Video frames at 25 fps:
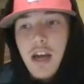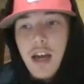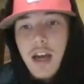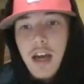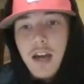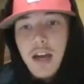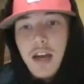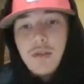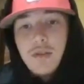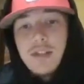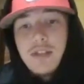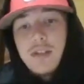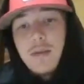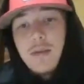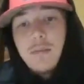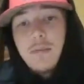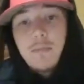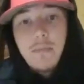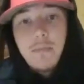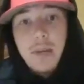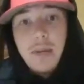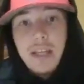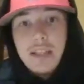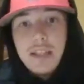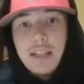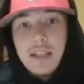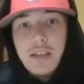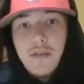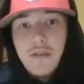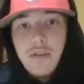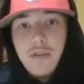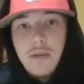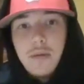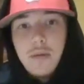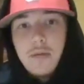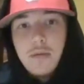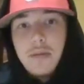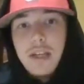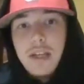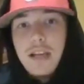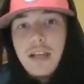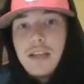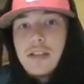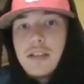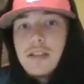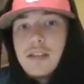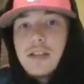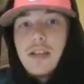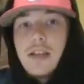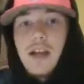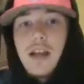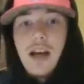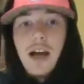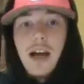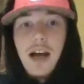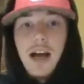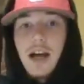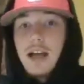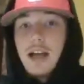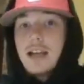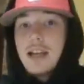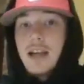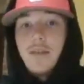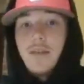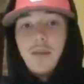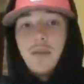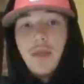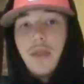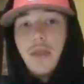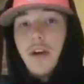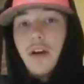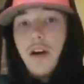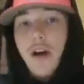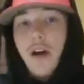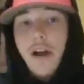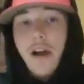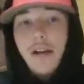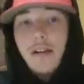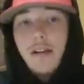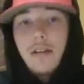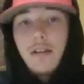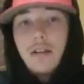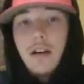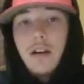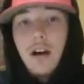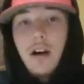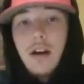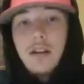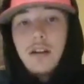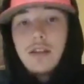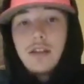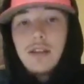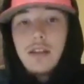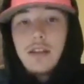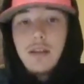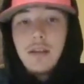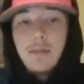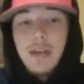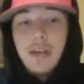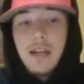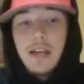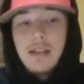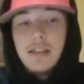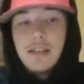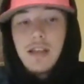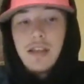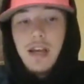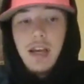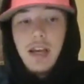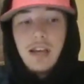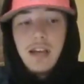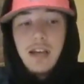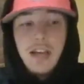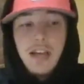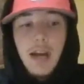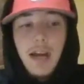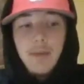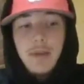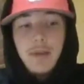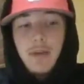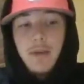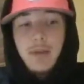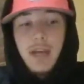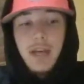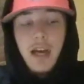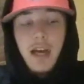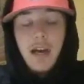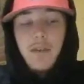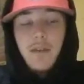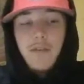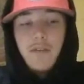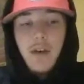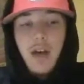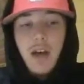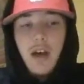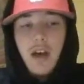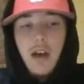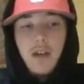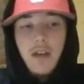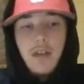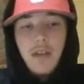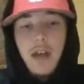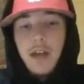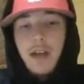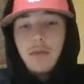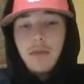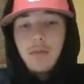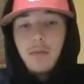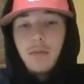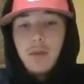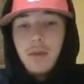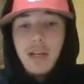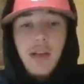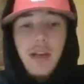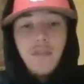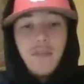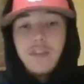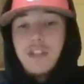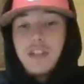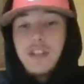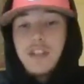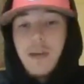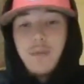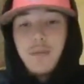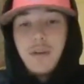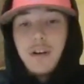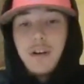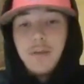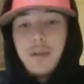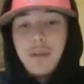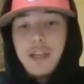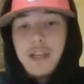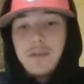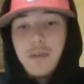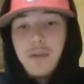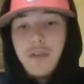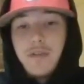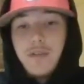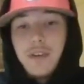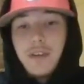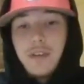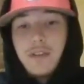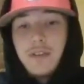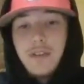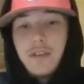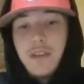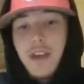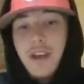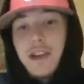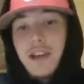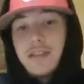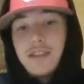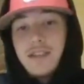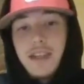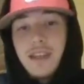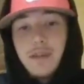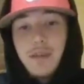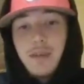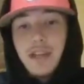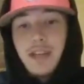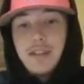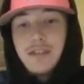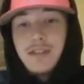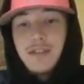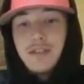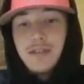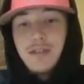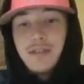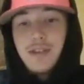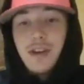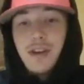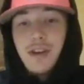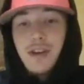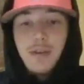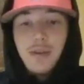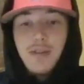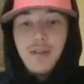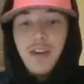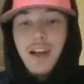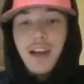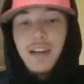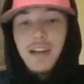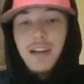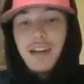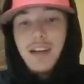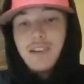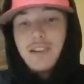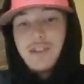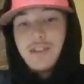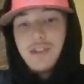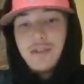it was a big deal for me because I never thought, honestly, because of the age gap that we have, that we'd ever step on a baseball field as teammates. You know, we've had it as